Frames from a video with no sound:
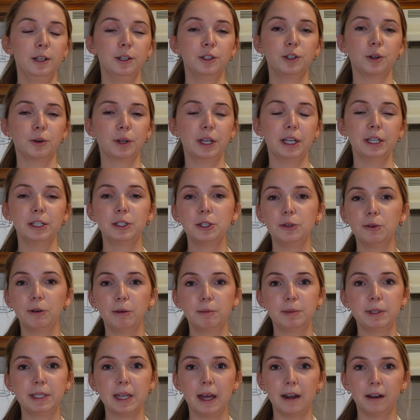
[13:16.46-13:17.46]
Don't get too
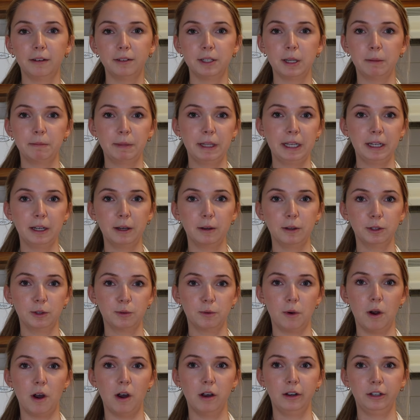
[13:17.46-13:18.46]
upset if something goes
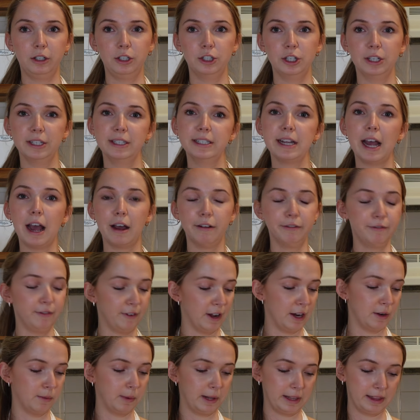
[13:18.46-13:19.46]
wrong, just have
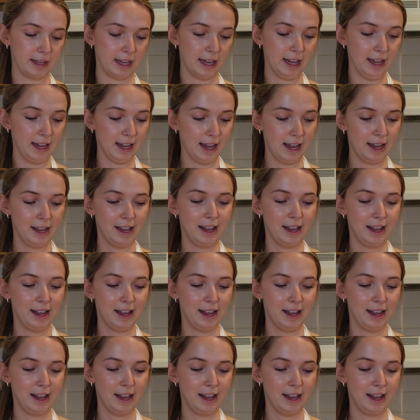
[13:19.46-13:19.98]
fun with it.